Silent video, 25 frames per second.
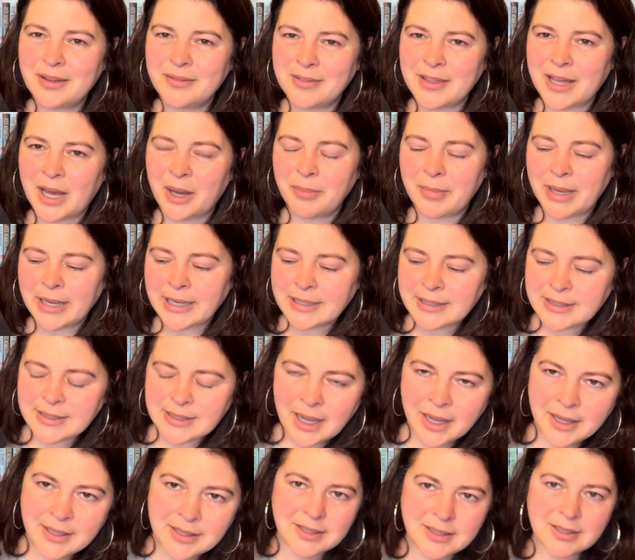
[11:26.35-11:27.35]
if that makes
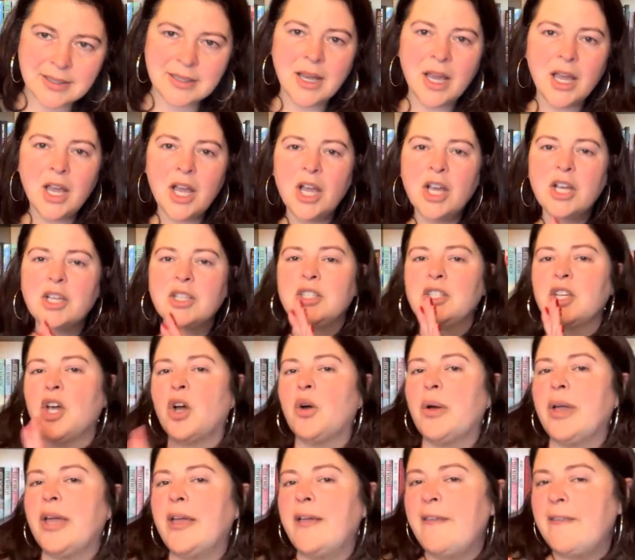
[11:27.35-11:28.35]
sense.
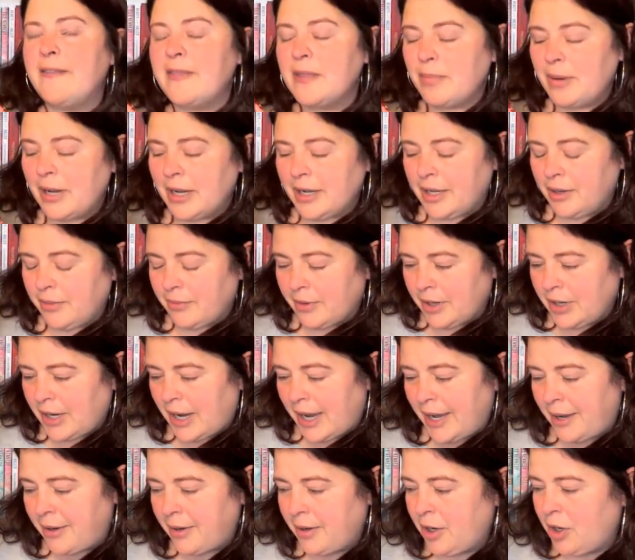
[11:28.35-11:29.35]
So in The Pecking Run
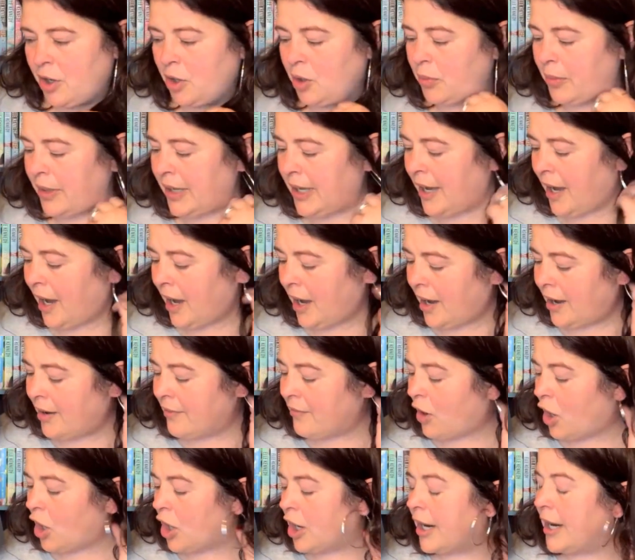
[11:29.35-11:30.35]
Guy, we
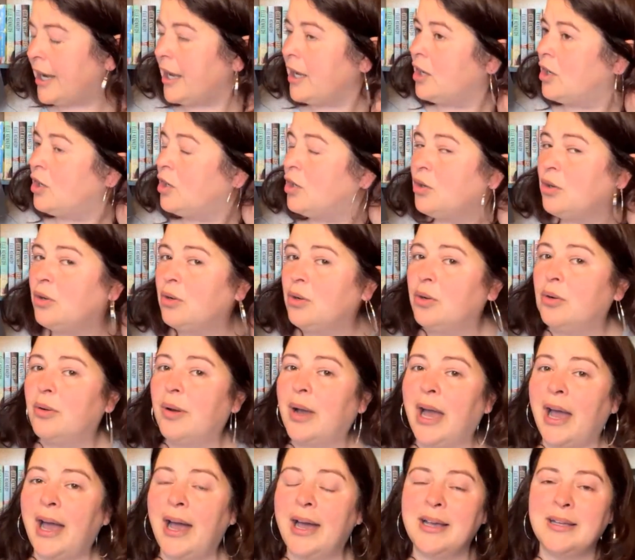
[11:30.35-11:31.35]
have Ari, who
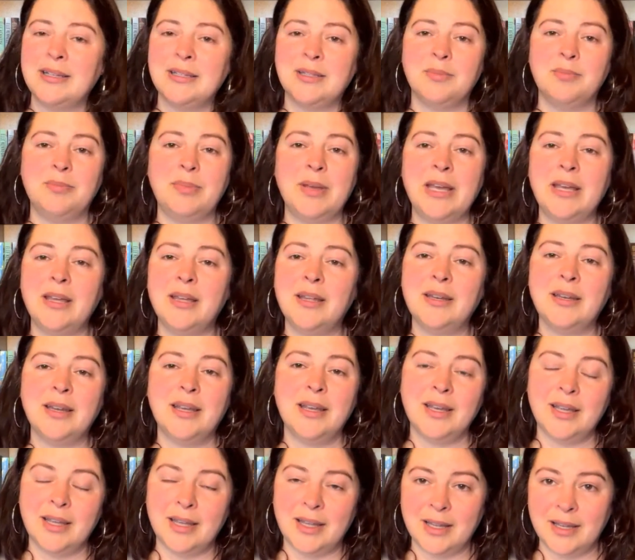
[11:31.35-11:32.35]
has been
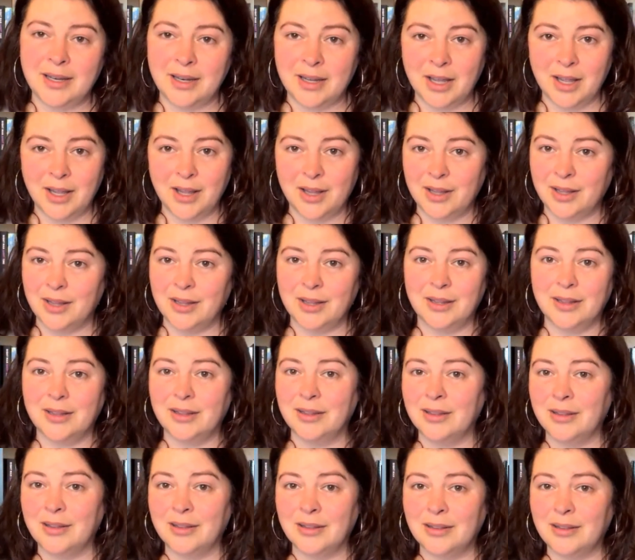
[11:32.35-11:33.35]
in,
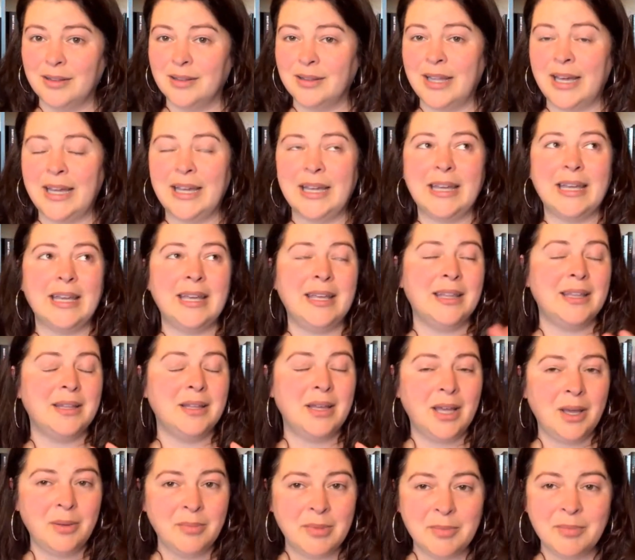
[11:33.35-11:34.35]
like,
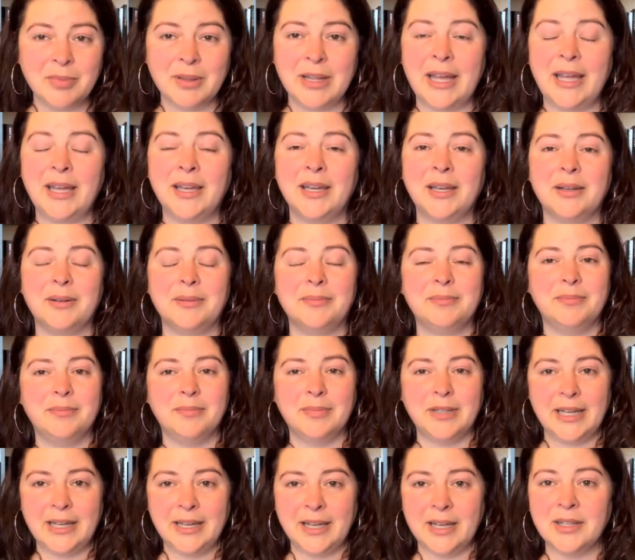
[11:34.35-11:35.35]
him and Blake
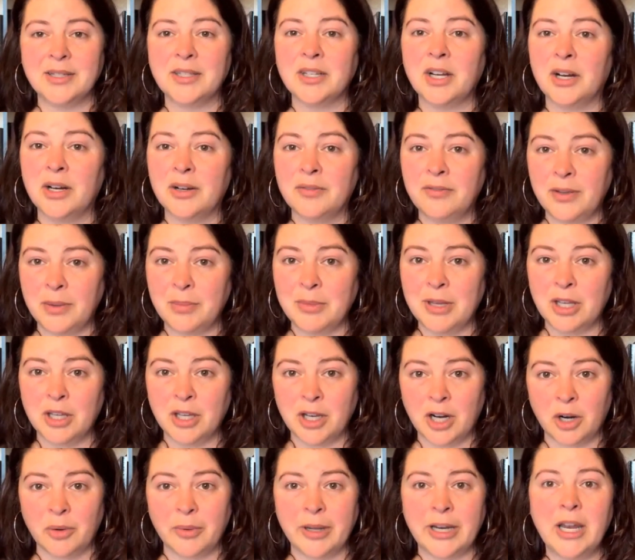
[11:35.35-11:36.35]
is our female
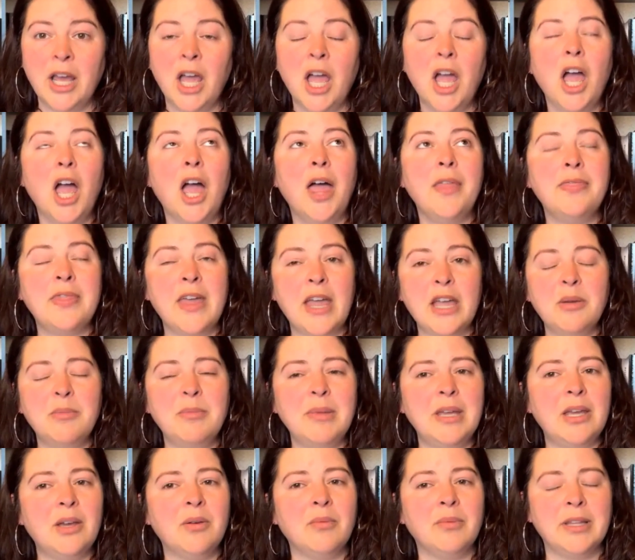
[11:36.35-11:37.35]
heroine. They
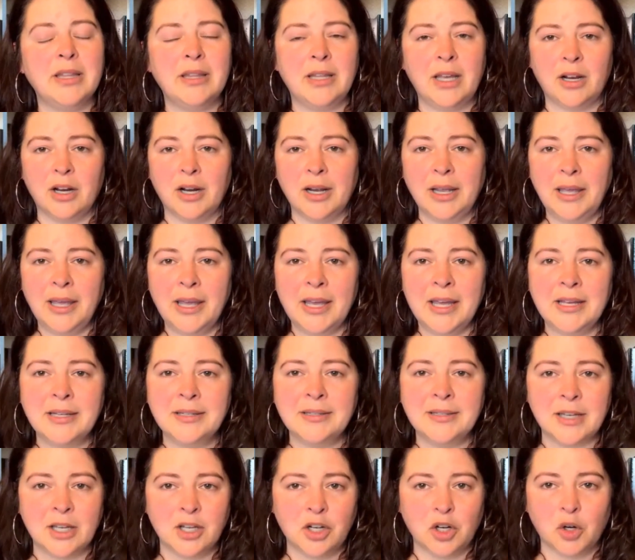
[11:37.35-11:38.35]
meet when they are
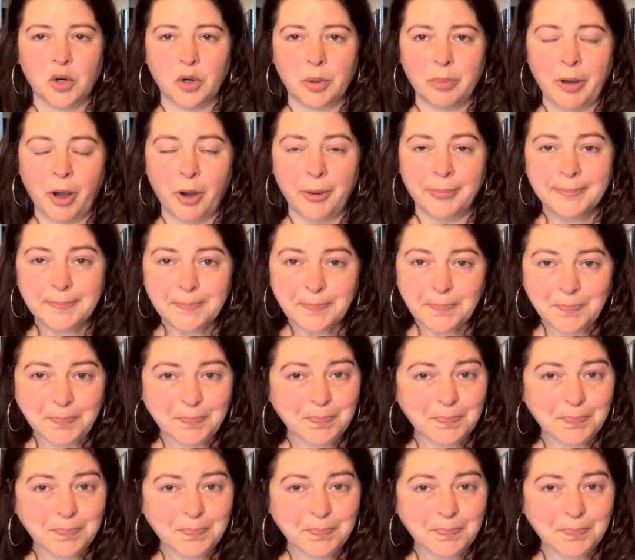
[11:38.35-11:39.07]
kids in a group home,